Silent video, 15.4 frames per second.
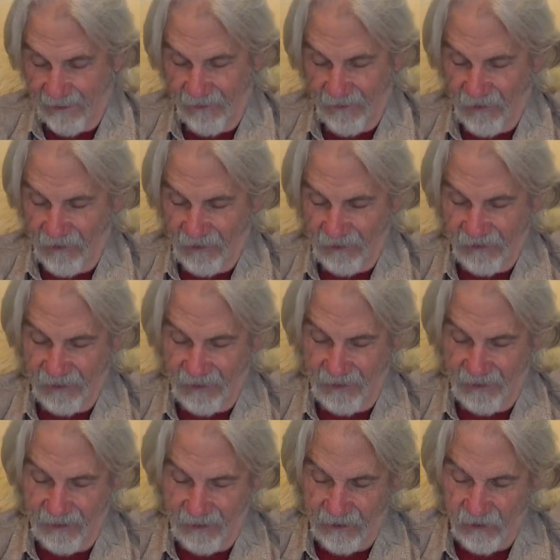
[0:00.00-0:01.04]
and there it is
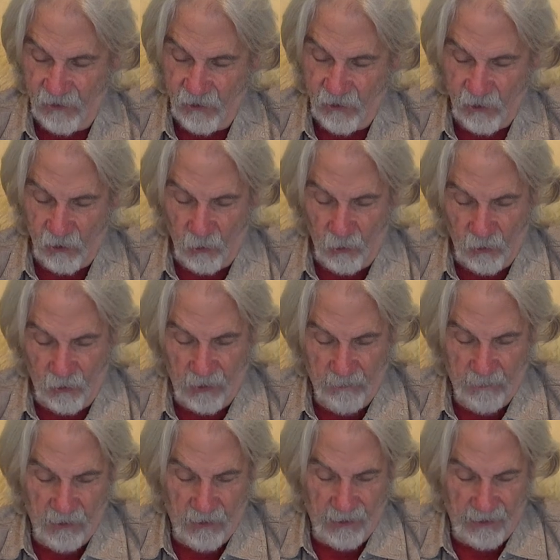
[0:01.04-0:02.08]
again, is sore
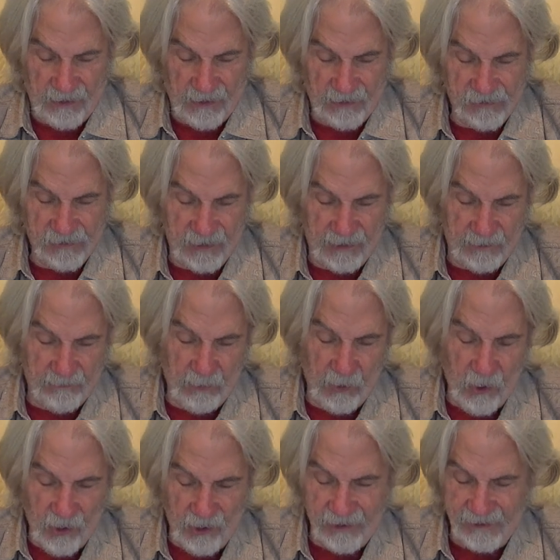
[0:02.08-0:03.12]
upon us and
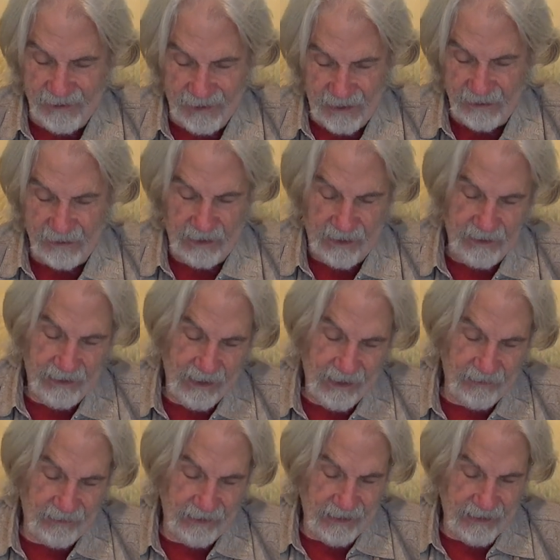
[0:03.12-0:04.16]
upon Dagon
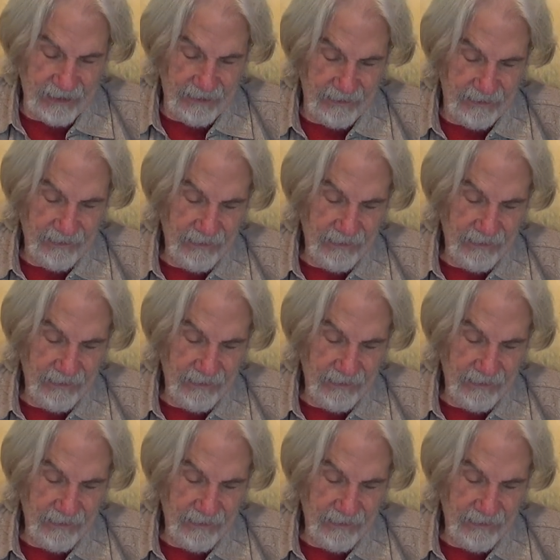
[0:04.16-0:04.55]
our God.